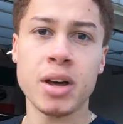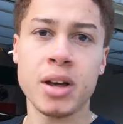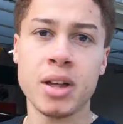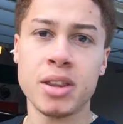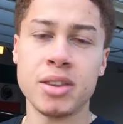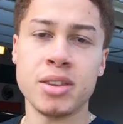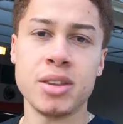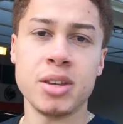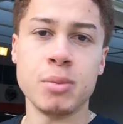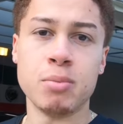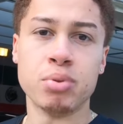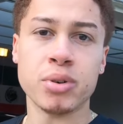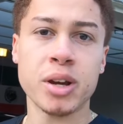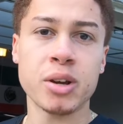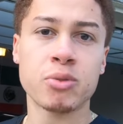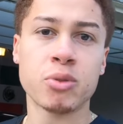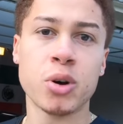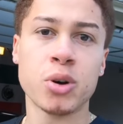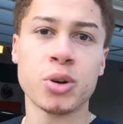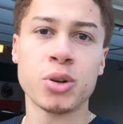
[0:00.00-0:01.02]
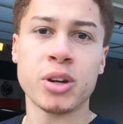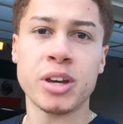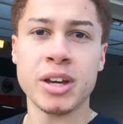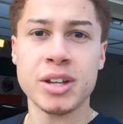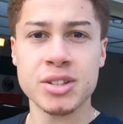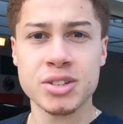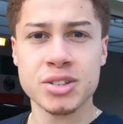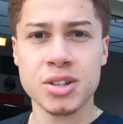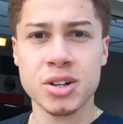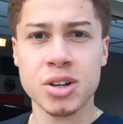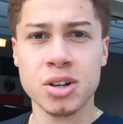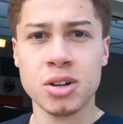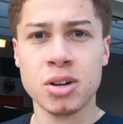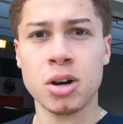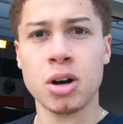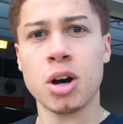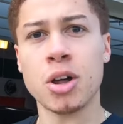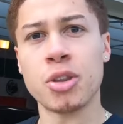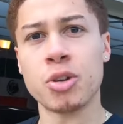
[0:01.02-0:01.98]
the brake rotor install
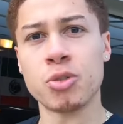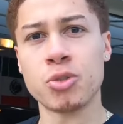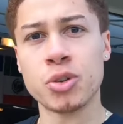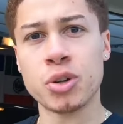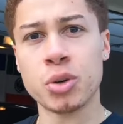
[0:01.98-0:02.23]
on the rear